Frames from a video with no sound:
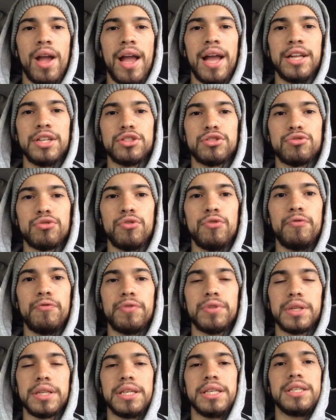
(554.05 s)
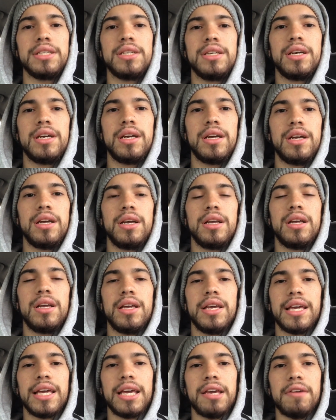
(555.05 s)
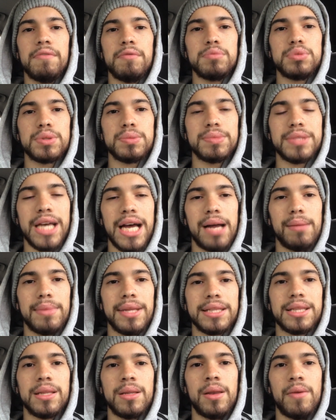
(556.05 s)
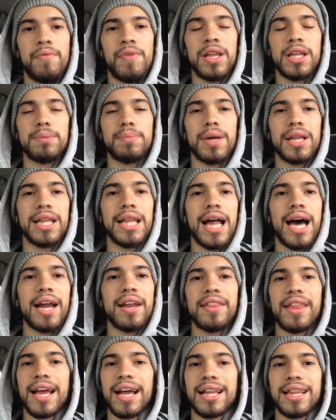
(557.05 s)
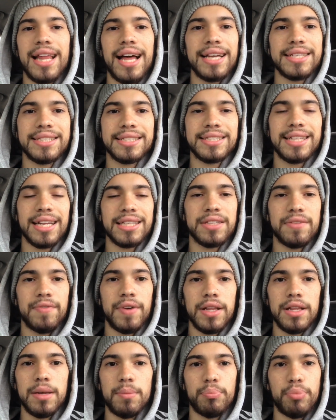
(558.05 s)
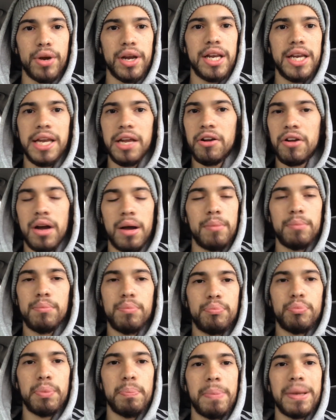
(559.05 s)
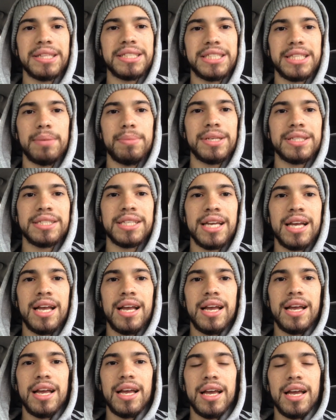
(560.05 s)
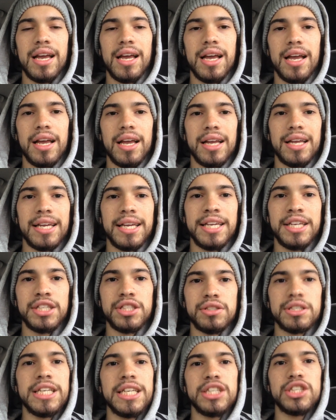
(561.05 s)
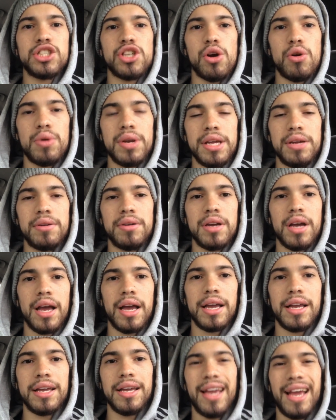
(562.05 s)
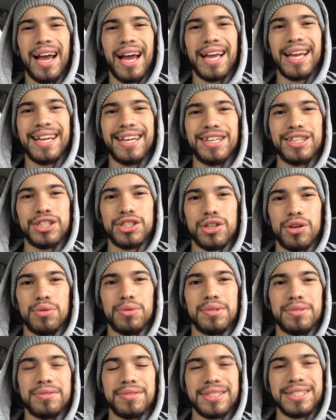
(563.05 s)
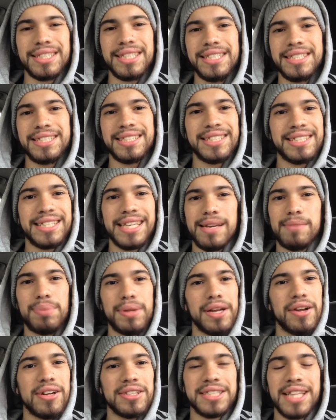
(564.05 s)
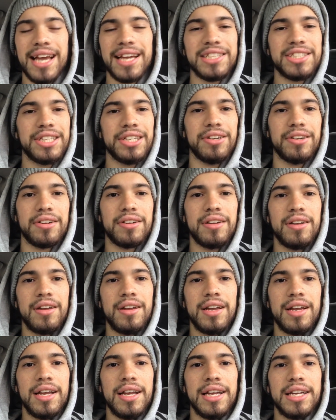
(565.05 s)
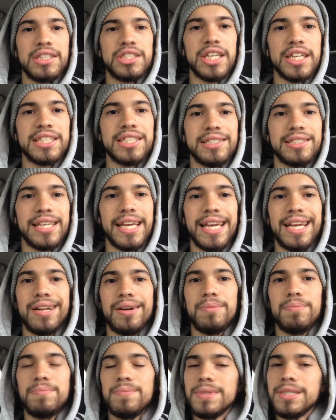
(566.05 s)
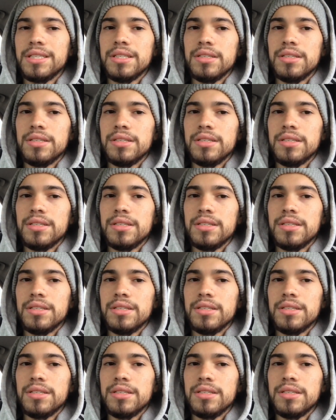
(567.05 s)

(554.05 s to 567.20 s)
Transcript: And truthfully, give them some time. Let them develop. A lot of that class is not developed. Ben Simmons, he's shown he's the same player as last year. Jason Tatum